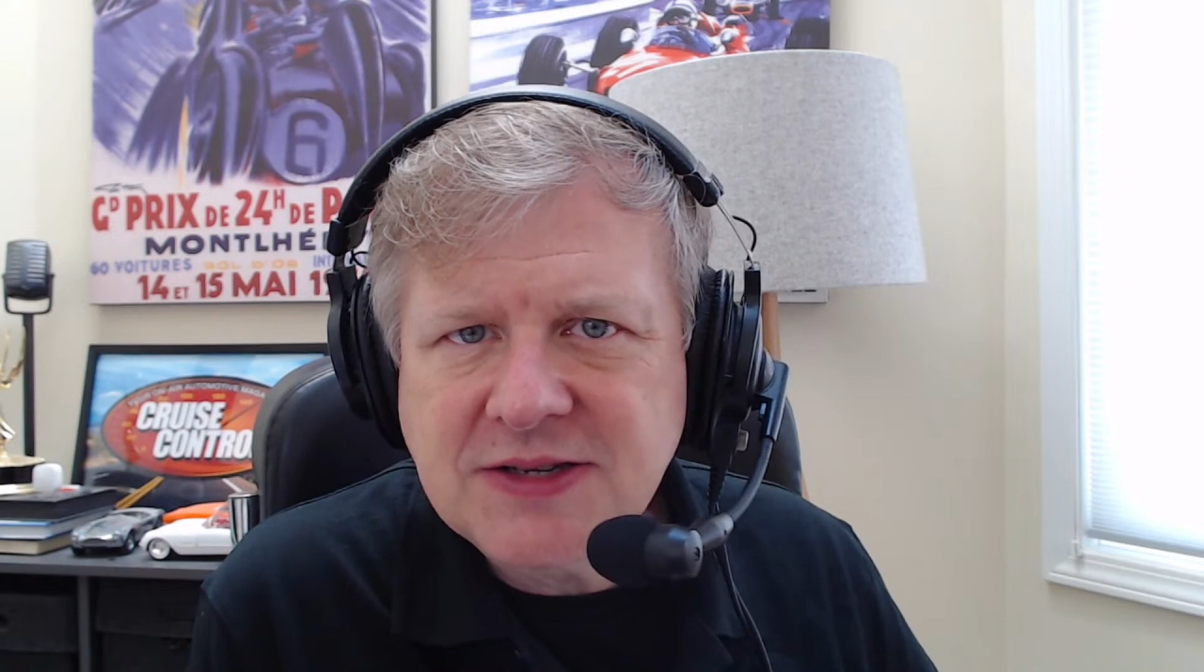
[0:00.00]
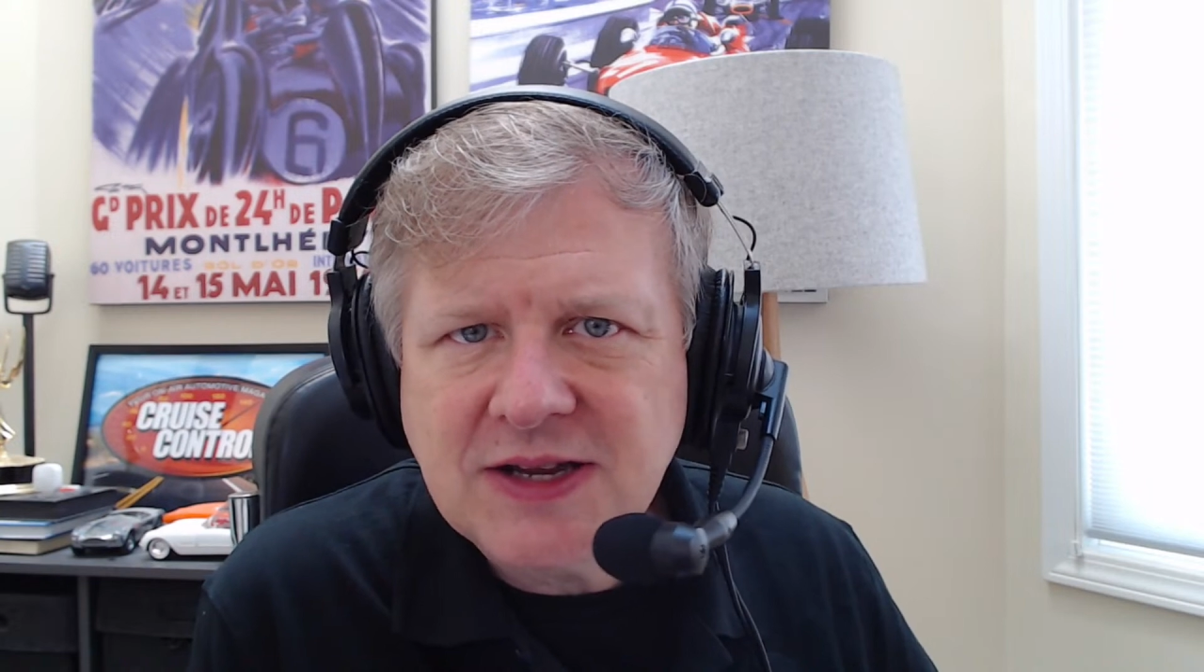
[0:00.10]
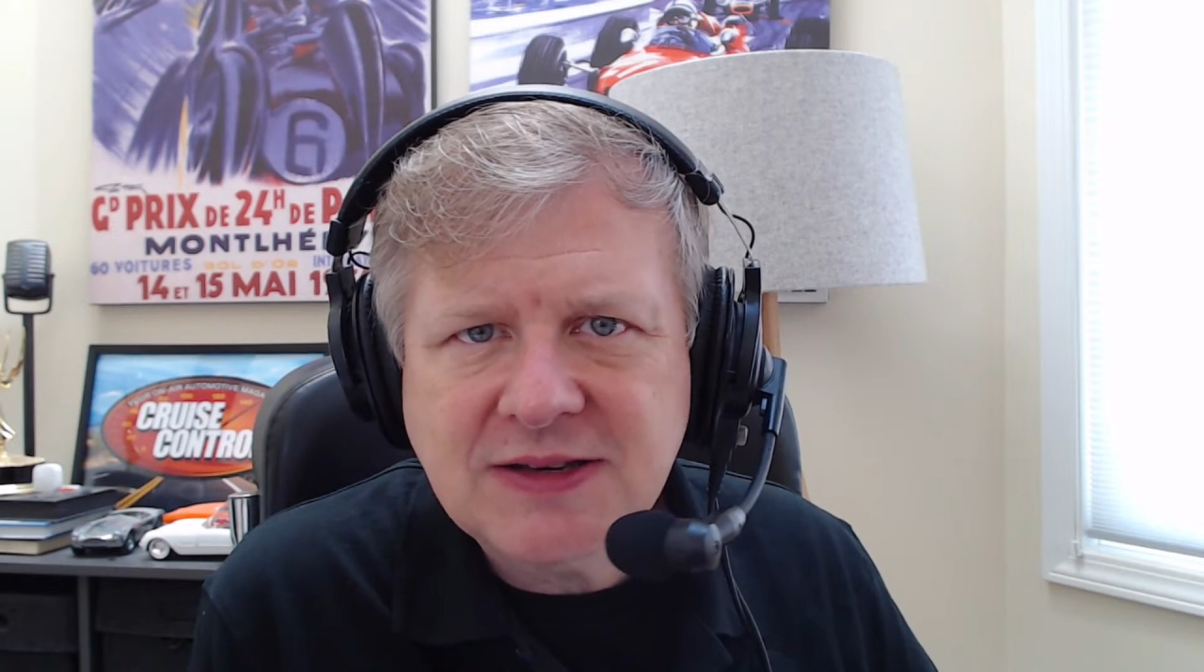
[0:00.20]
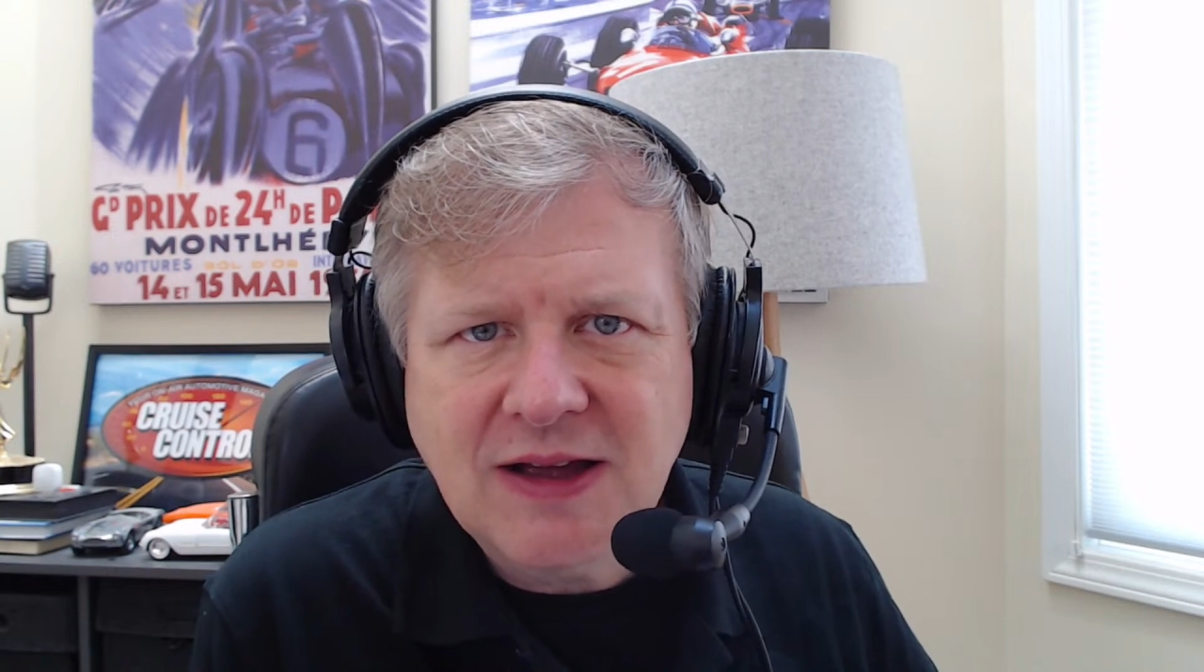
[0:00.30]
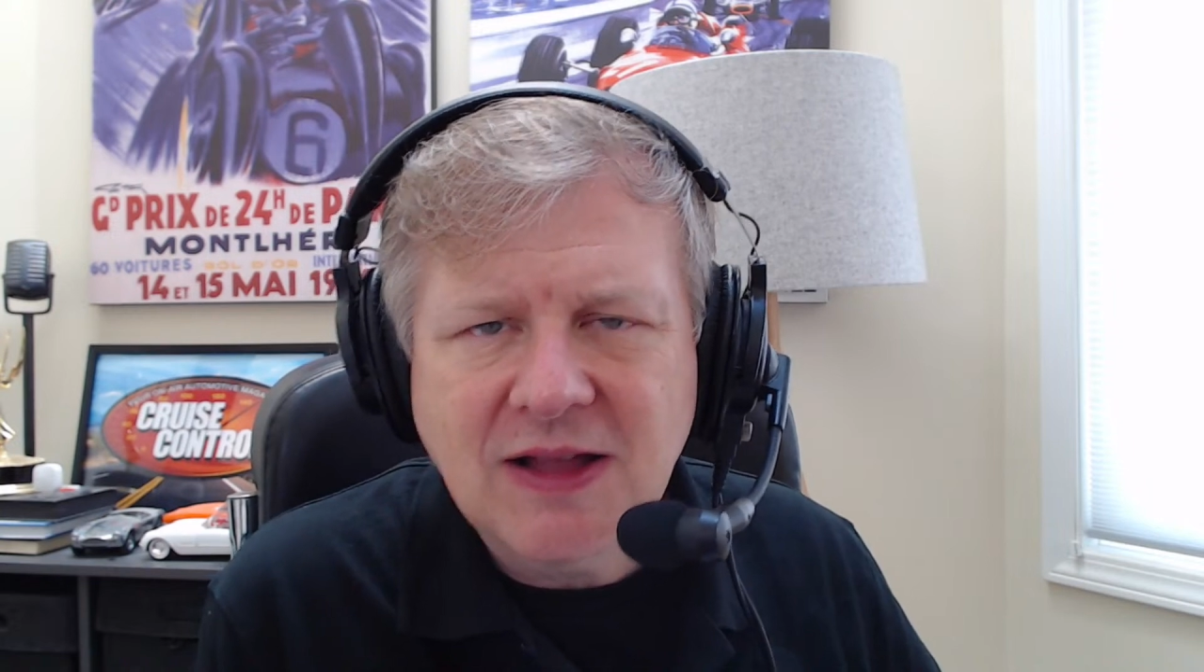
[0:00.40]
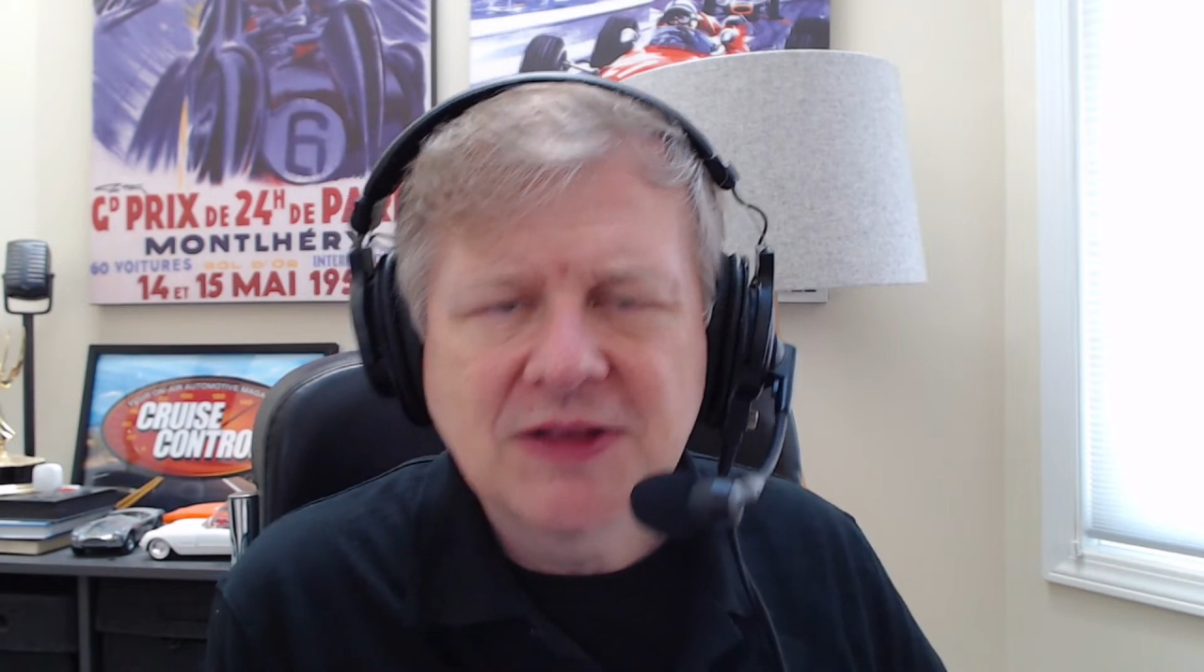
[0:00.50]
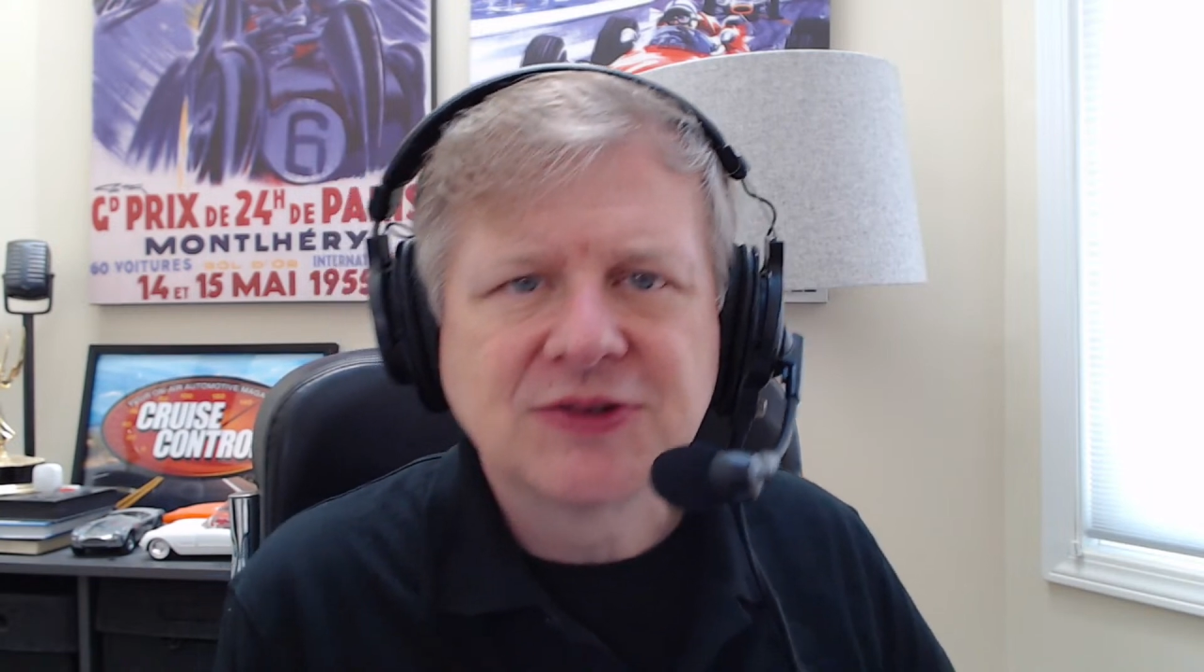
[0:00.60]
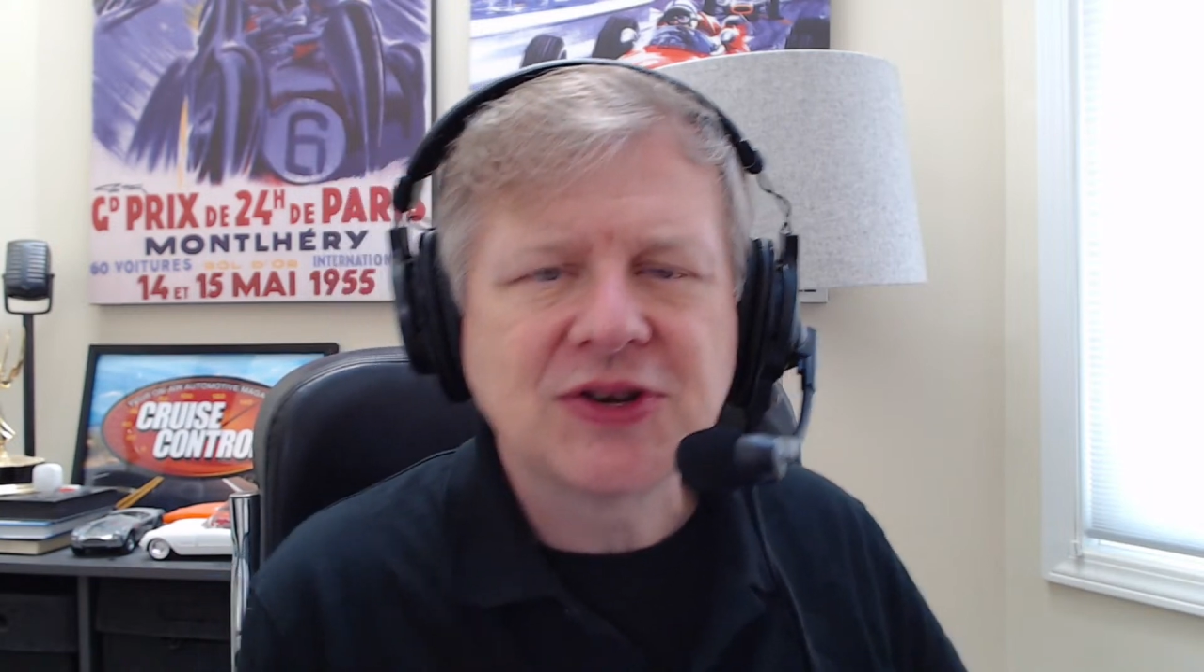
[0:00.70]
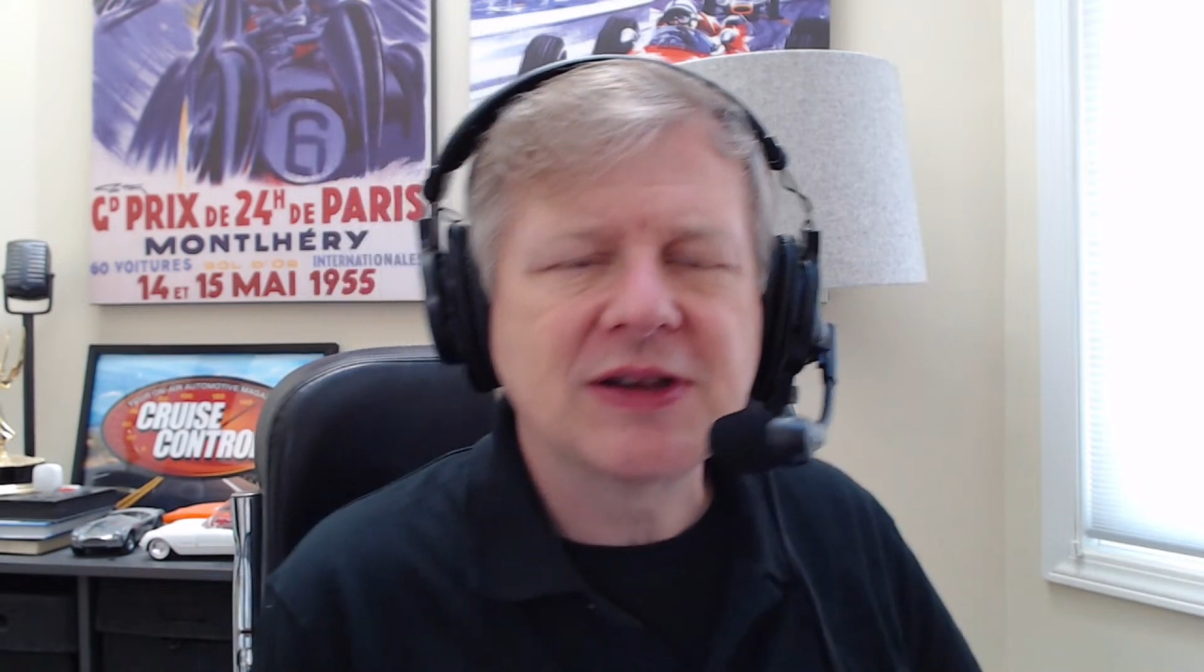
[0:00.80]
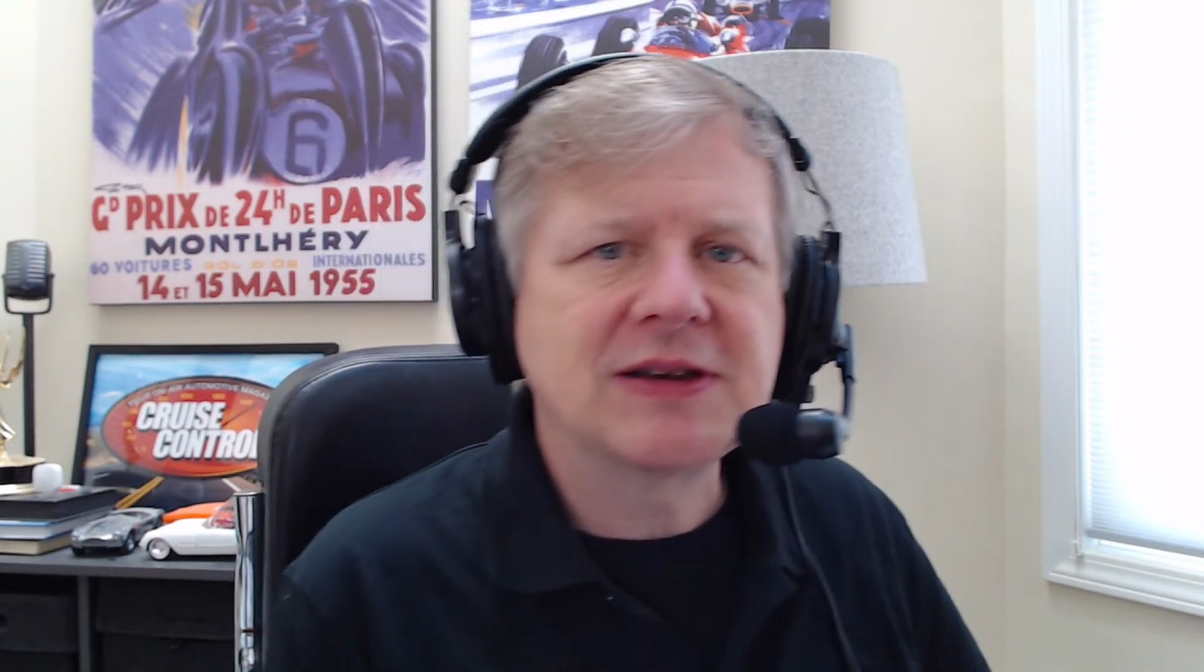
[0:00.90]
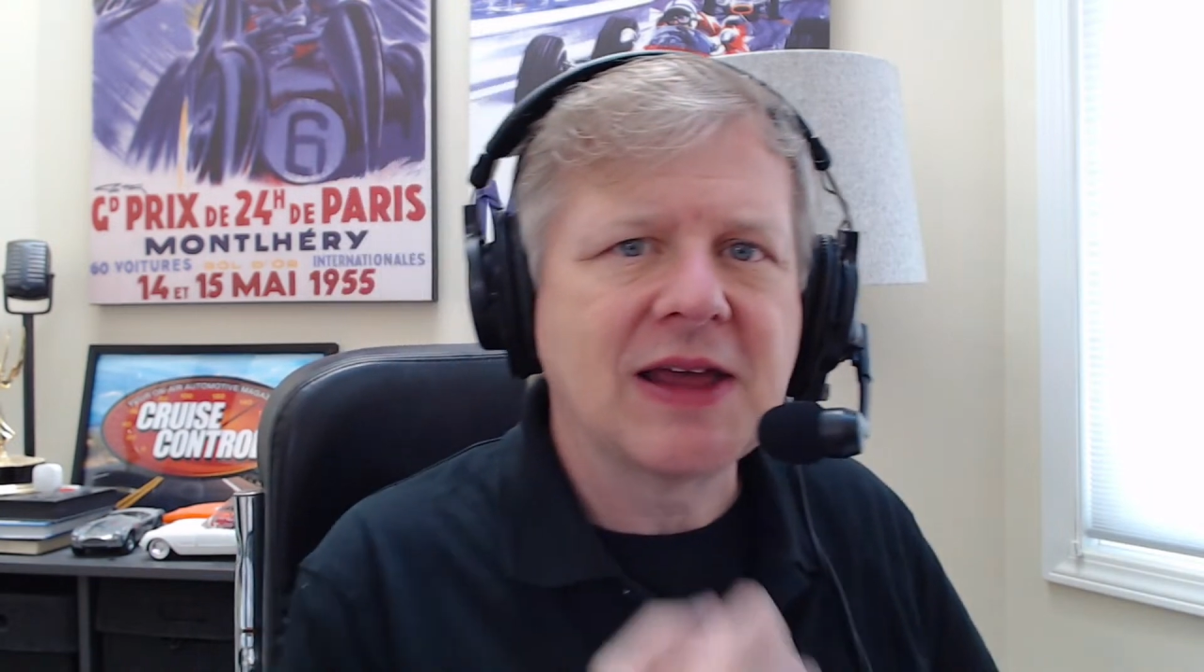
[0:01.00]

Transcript: technology